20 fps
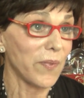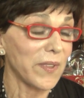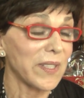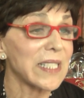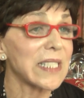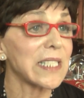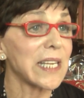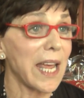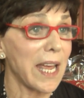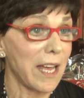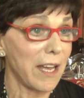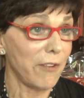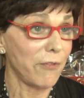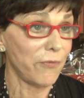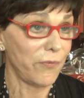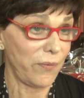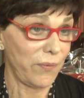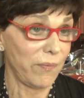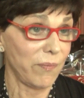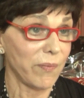staff
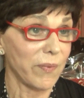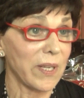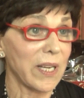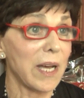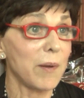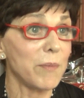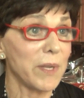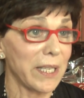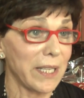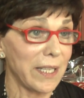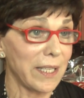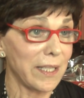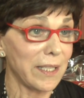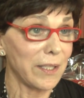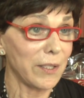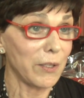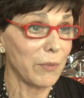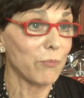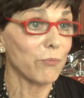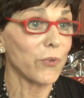coming
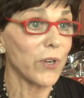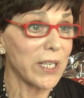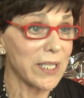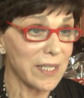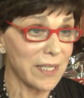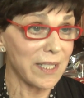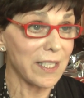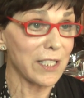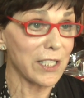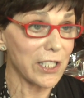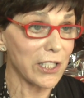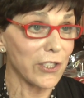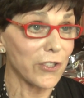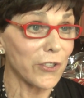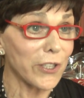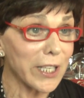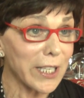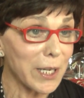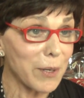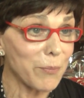in, presidents
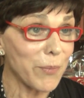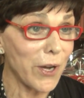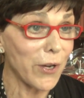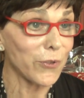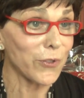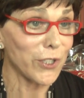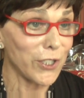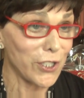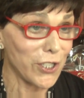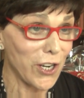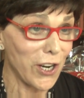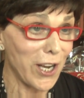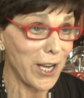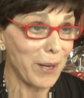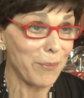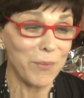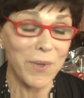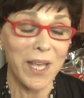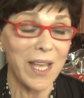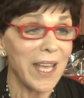learning about the
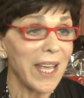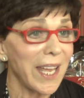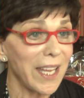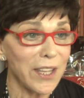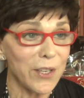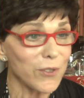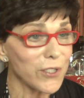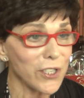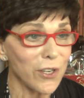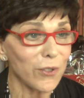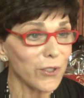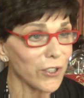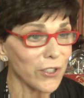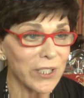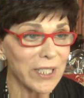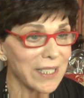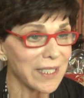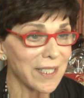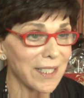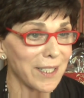job, and there was no
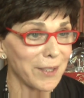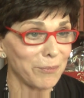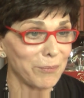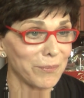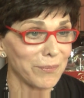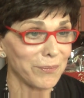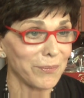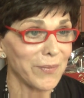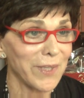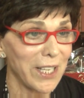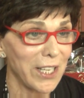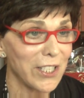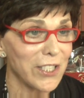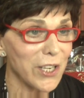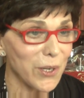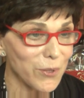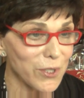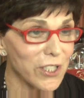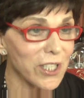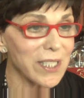learning time.
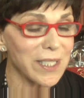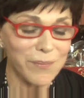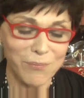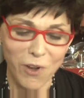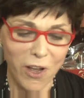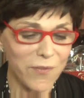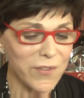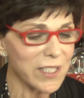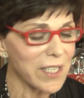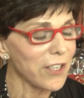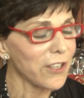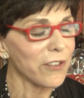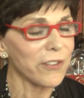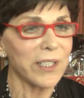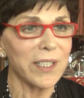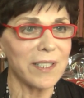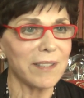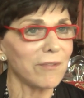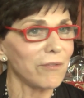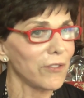So it was just, all of a sudden you're
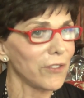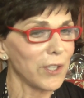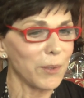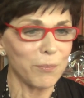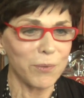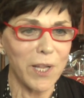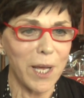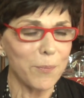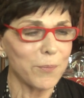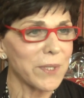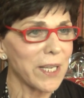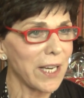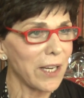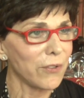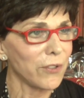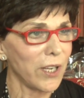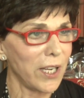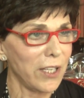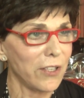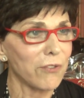in, you're plopped
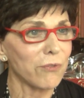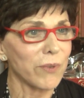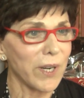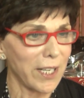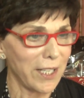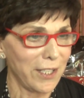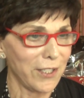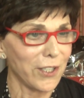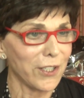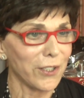down, and you're ready to